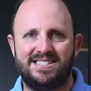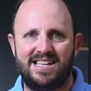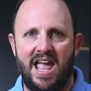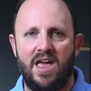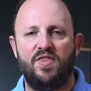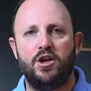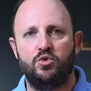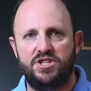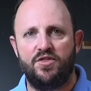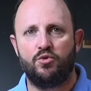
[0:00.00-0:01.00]
say that you
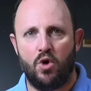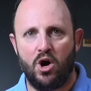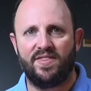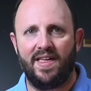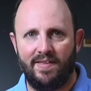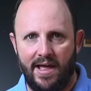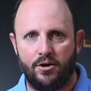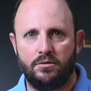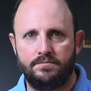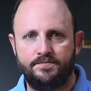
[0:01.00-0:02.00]
did the wrong thing
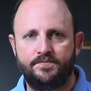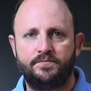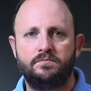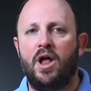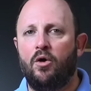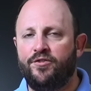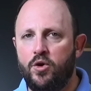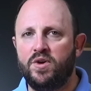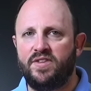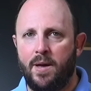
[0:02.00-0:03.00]
later. Now, a
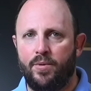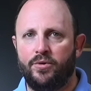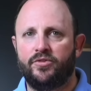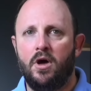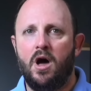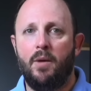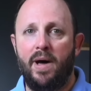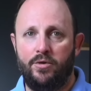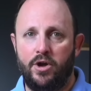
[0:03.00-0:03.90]
few examples about